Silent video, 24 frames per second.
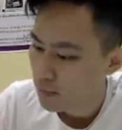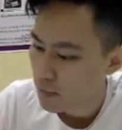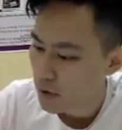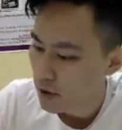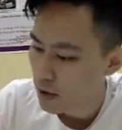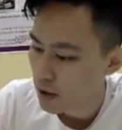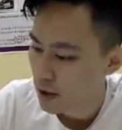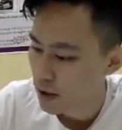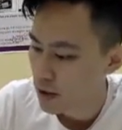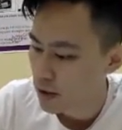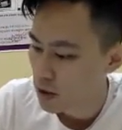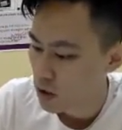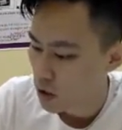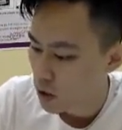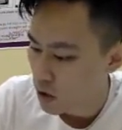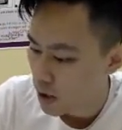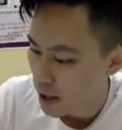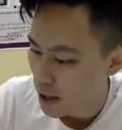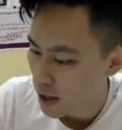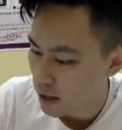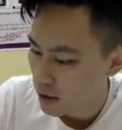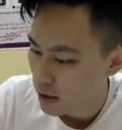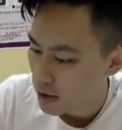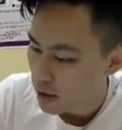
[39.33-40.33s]
Because you
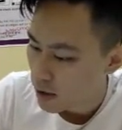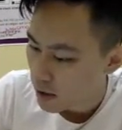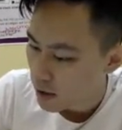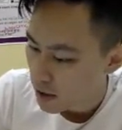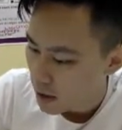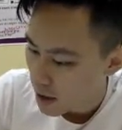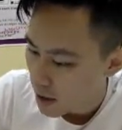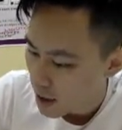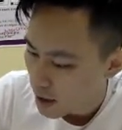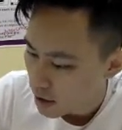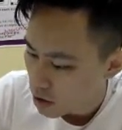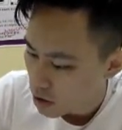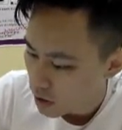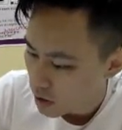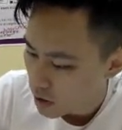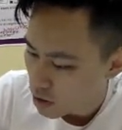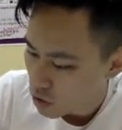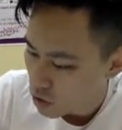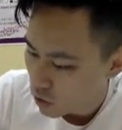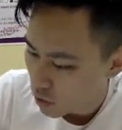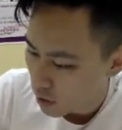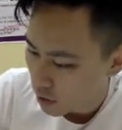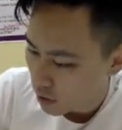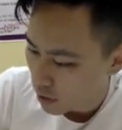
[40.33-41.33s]
can actually
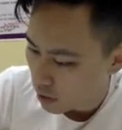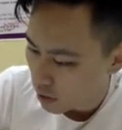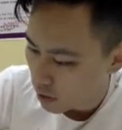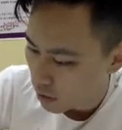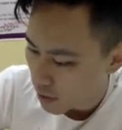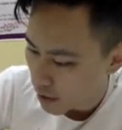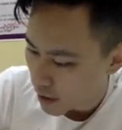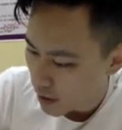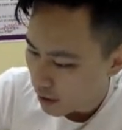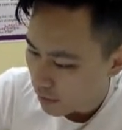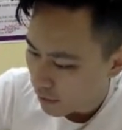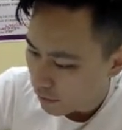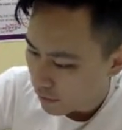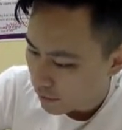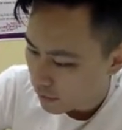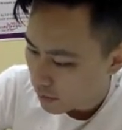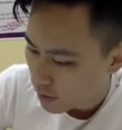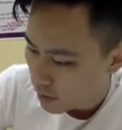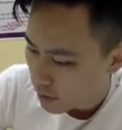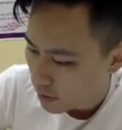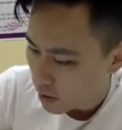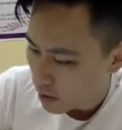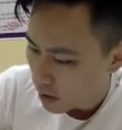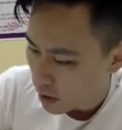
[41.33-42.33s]
draw the graph
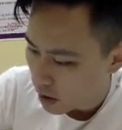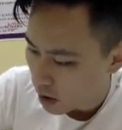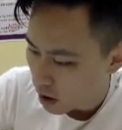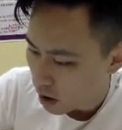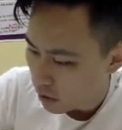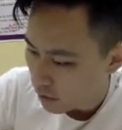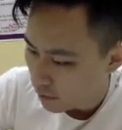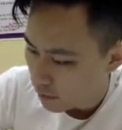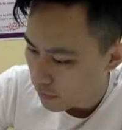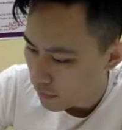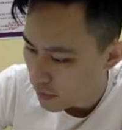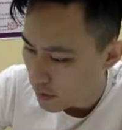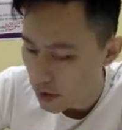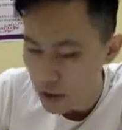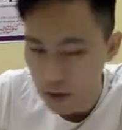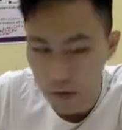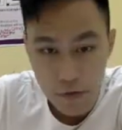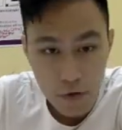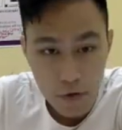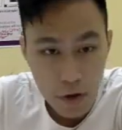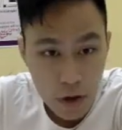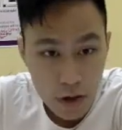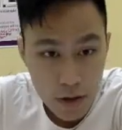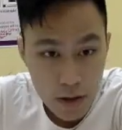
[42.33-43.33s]
of this
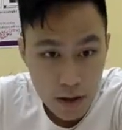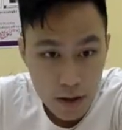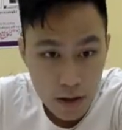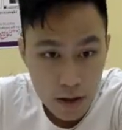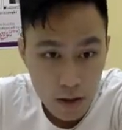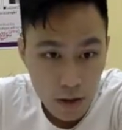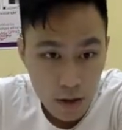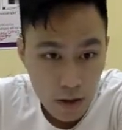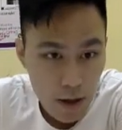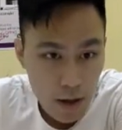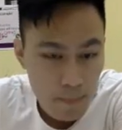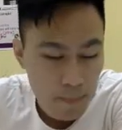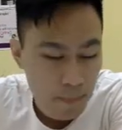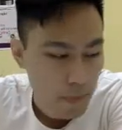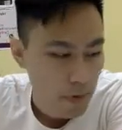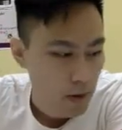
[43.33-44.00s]
first, okay?